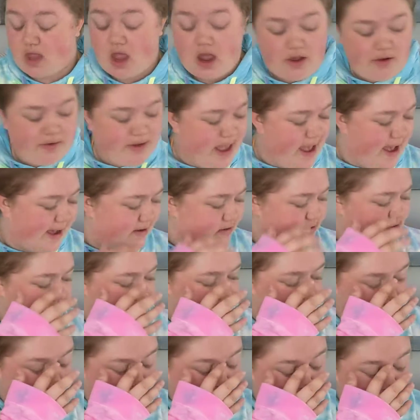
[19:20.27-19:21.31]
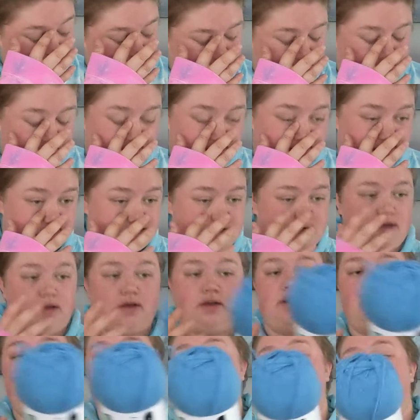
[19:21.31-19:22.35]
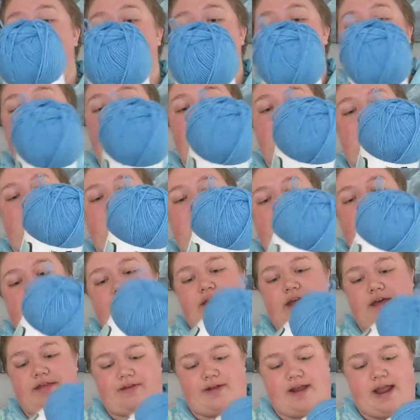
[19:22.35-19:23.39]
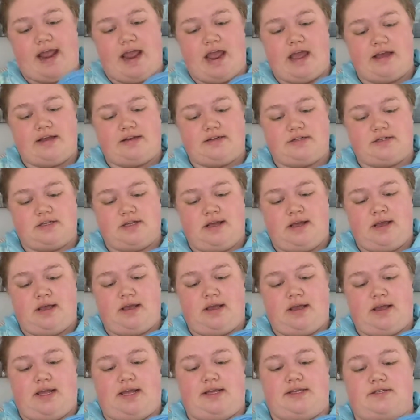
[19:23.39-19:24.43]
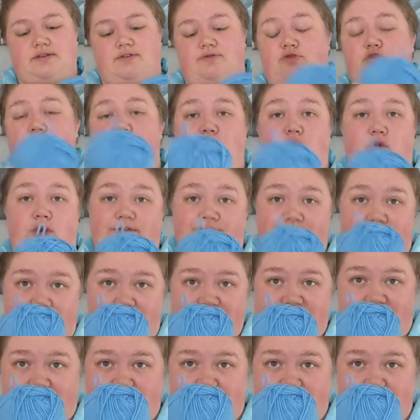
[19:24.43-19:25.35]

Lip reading: Oh yeah, so this, on the other hand, is 4.5